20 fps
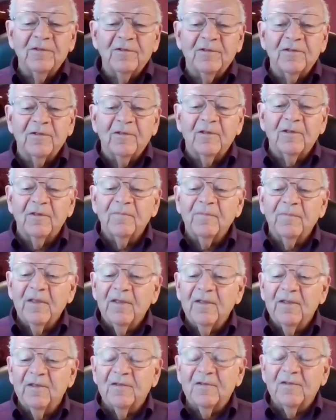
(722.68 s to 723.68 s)
is
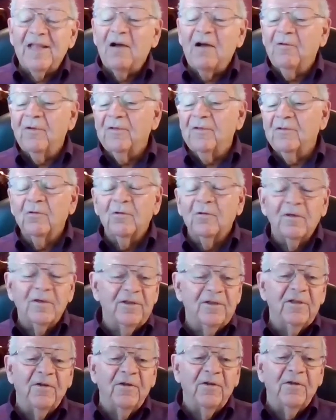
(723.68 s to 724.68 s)
now a
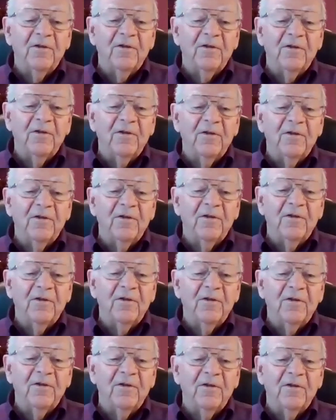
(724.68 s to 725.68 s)
totally
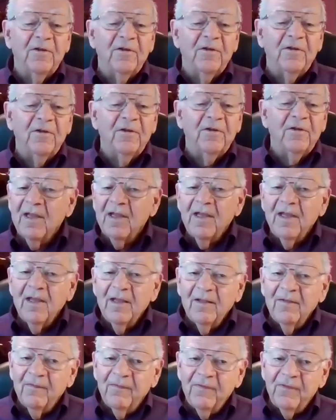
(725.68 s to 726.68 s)
different
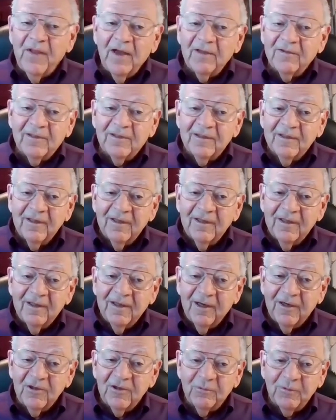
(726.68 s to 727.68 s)
ballgame. We have not
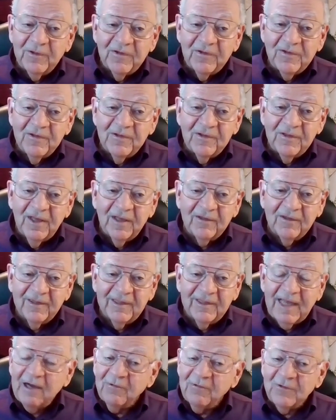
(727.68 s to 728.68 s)
hundreds,
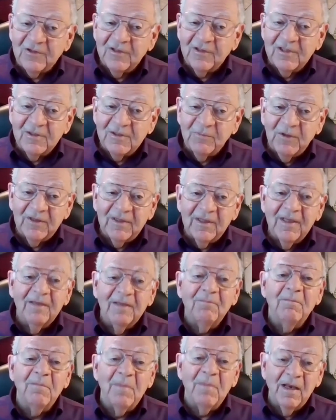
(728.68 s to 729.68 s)
not thousands, but
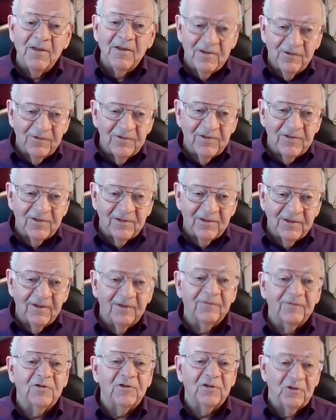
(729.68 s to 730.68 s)
millions
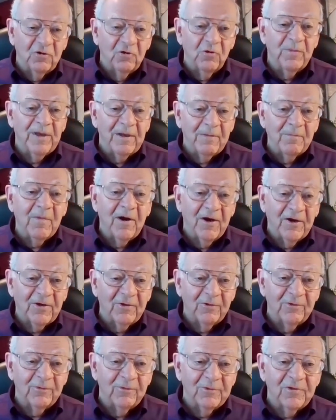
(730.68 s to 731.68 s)
of genomic
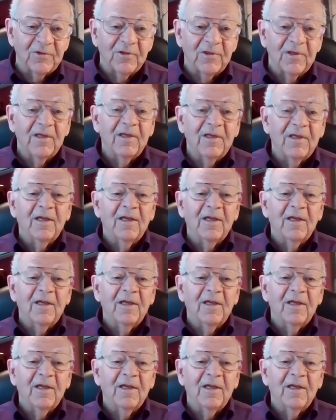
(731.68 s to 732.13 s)
markers